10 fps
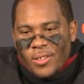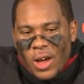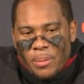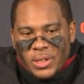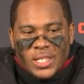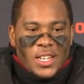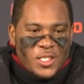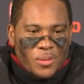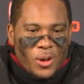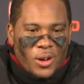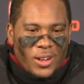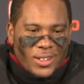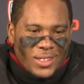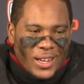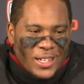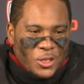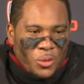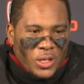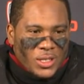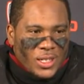I've been teasing him all the last 2
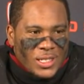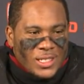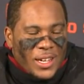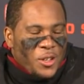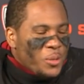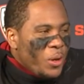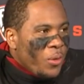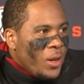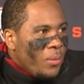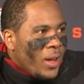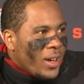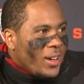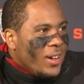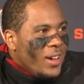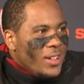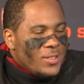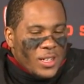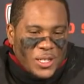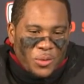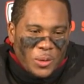weeks because he said he used to be a running back. So
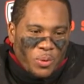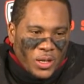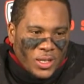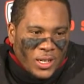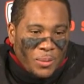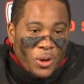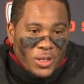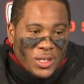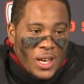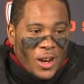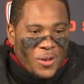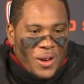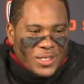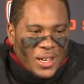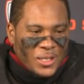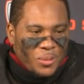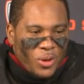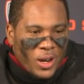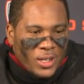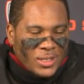I said when he picked and he broke that tackle, I was kind of
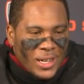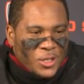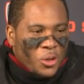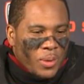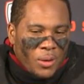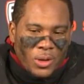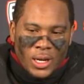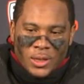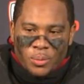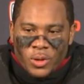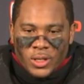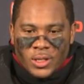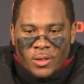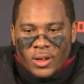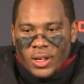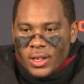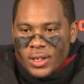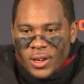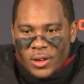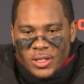surprised. And I told him that when he got the pick. So,
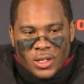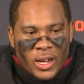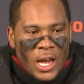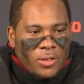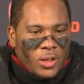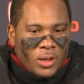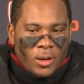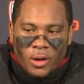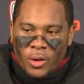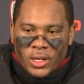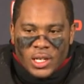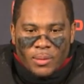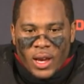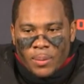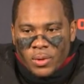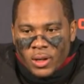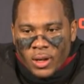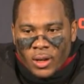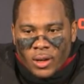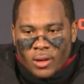you know, he's a good athlete, a great team captain,
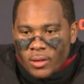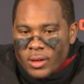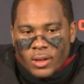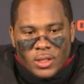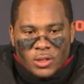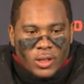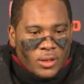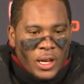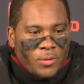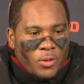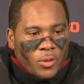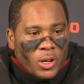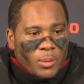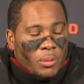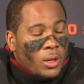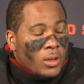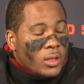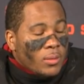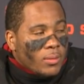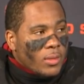and just thankful for him to be on the
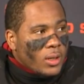team.